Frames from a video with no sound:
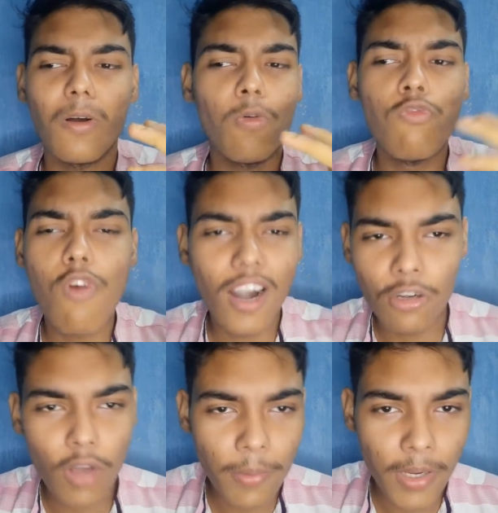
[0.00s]
What
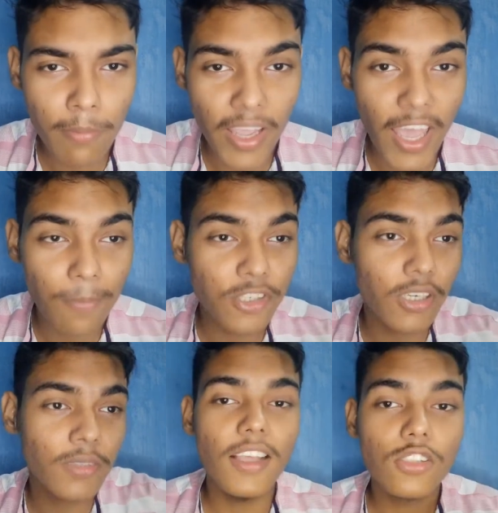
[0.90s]
do I mean by
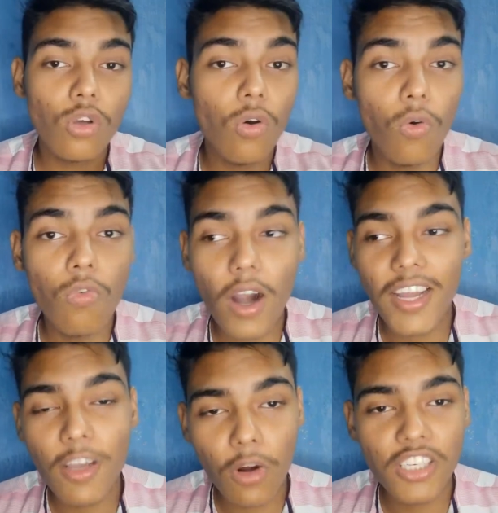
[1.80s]
capture? So what
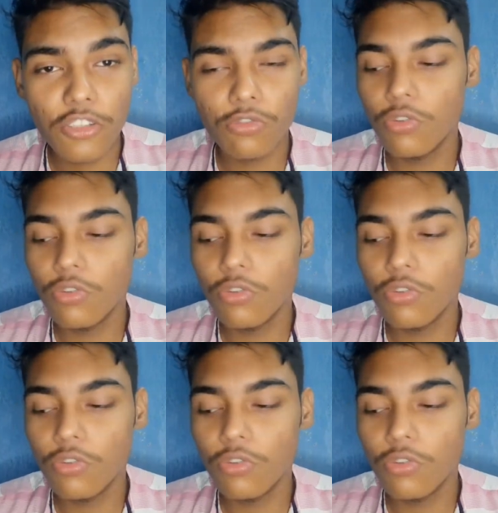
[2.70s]
I want you to